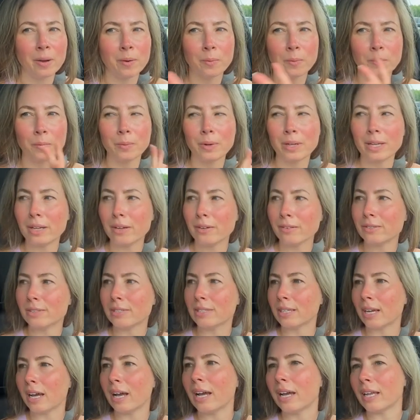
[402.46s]
We're
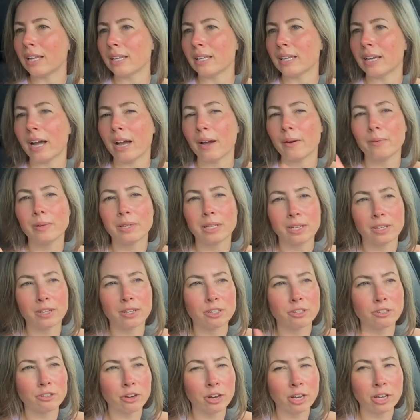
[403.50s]
done. I want to go to
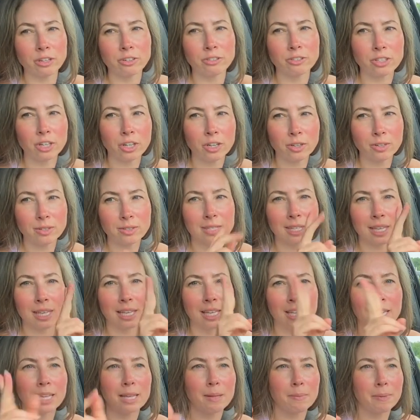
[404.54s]
Trader Joe's,
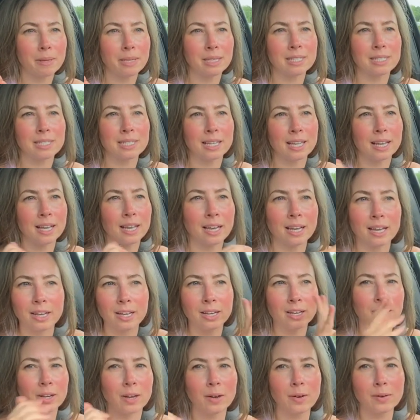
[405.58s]
get a pizza,
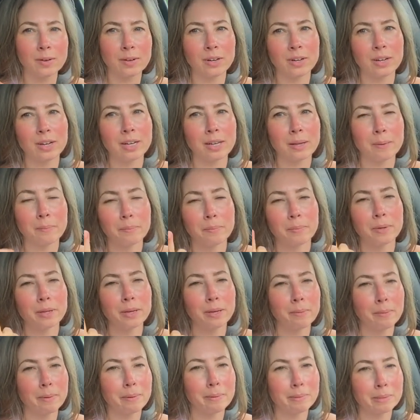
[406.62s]
go cook, put
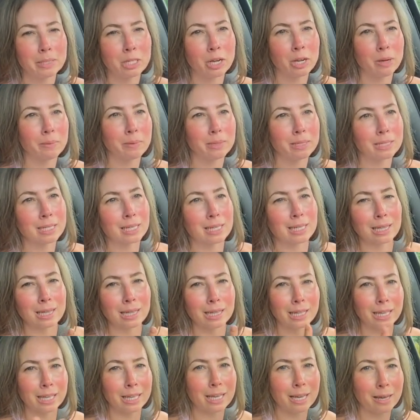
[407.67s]
on my pajamas,
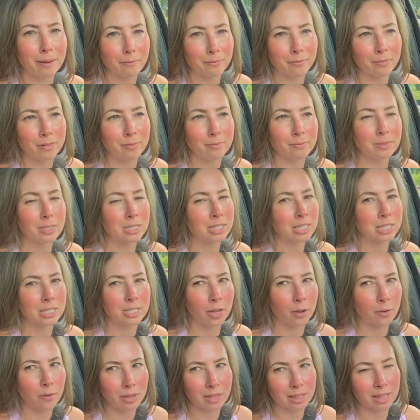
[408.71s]
clean up from
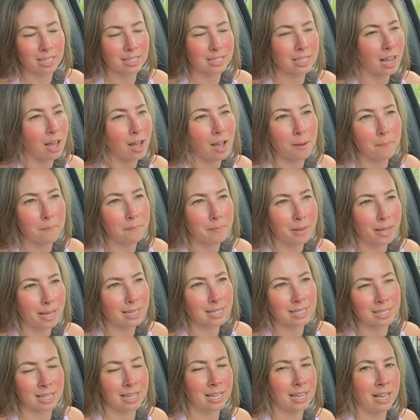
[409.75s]
sewing this hot
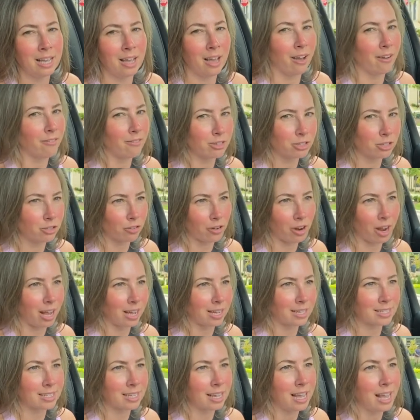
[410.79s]
mess of a
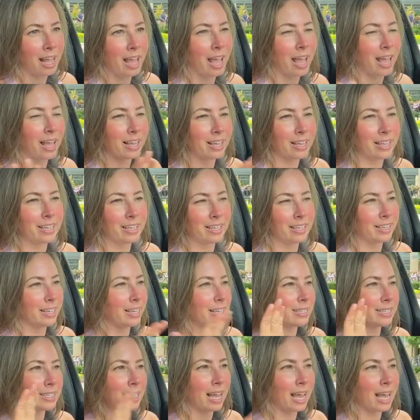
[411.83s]
dress, and
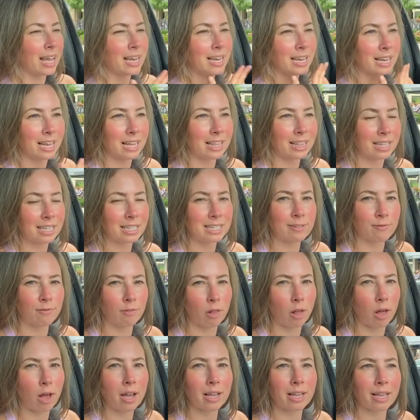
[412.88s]
get to editing this
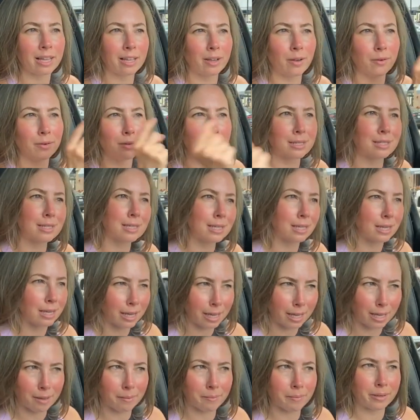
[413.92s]
vlog and go to
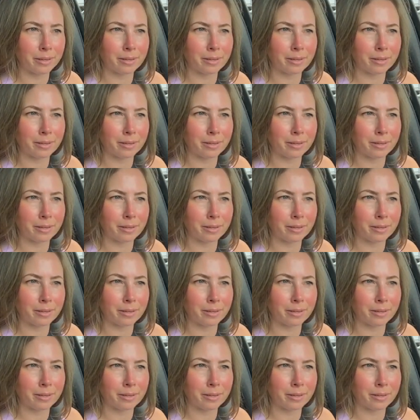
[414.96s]
sleep.